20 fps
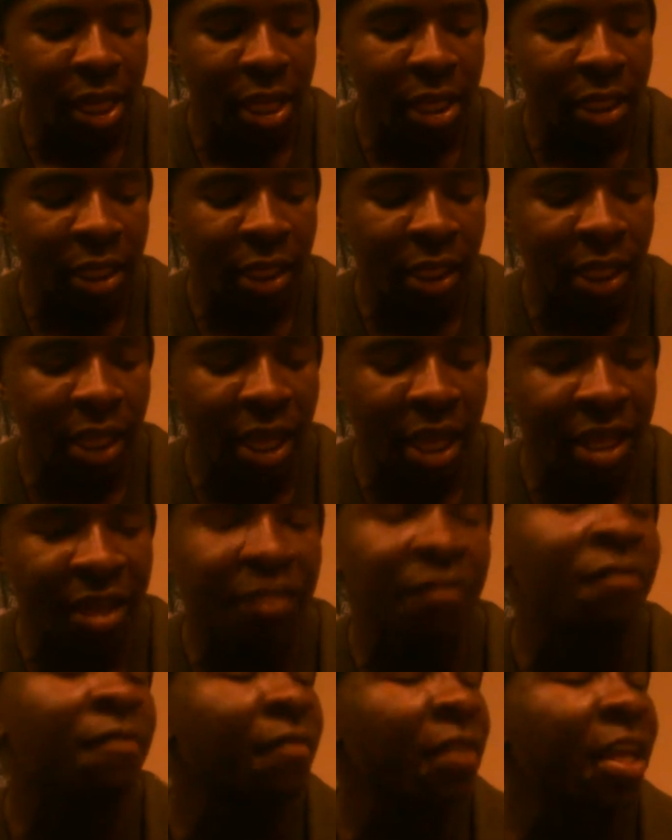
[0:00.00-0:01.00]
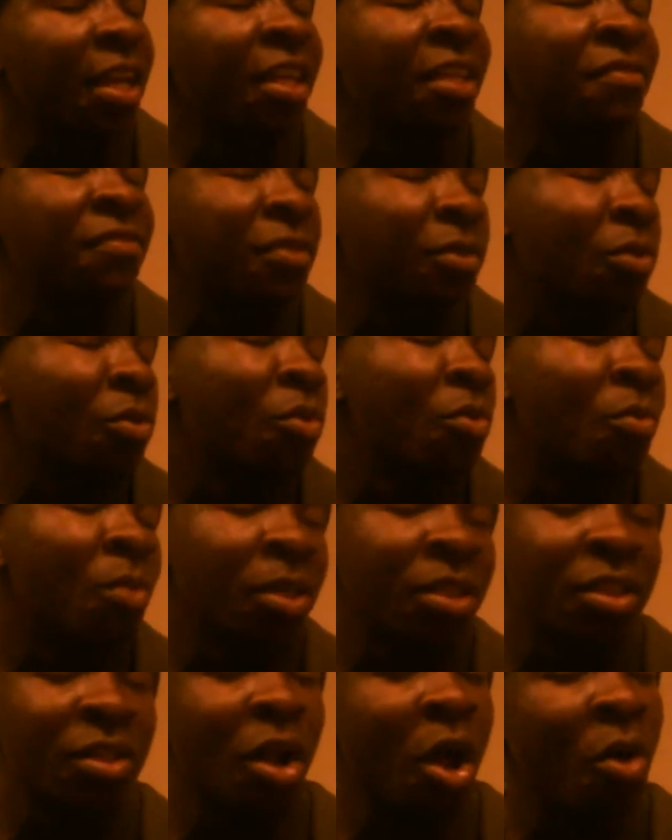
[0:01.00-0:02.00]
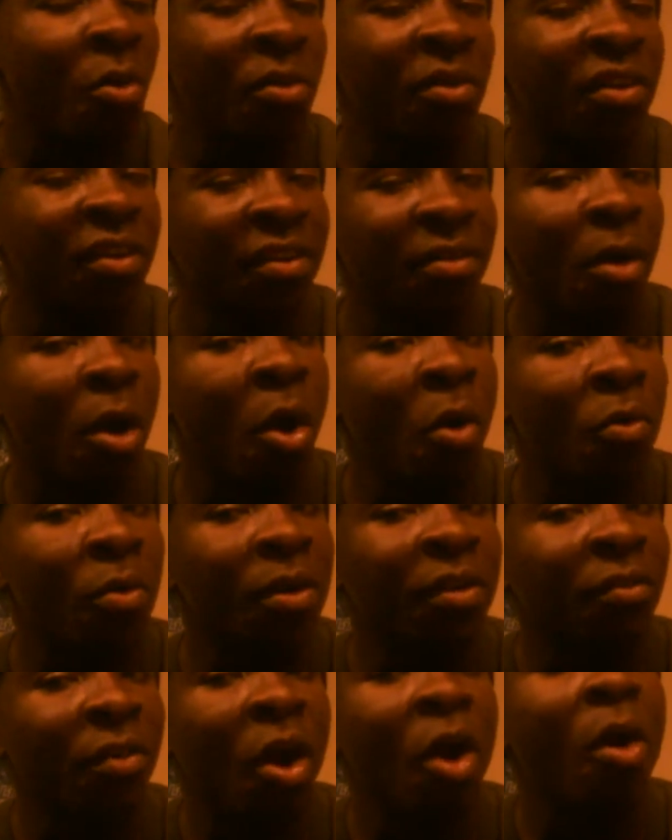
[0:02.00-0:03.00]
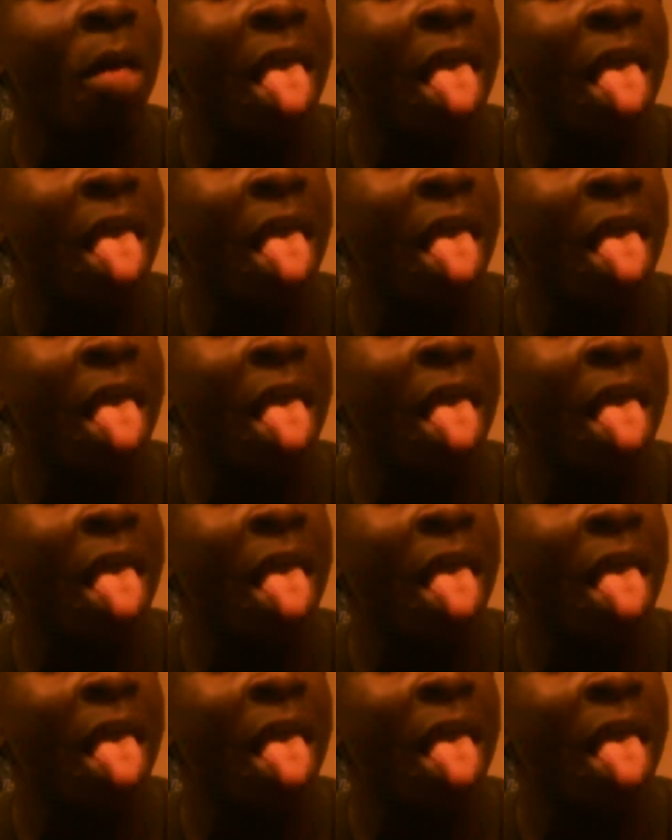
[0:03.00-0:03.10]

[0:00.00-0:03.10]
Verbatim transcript: and and if and if school wasn't already already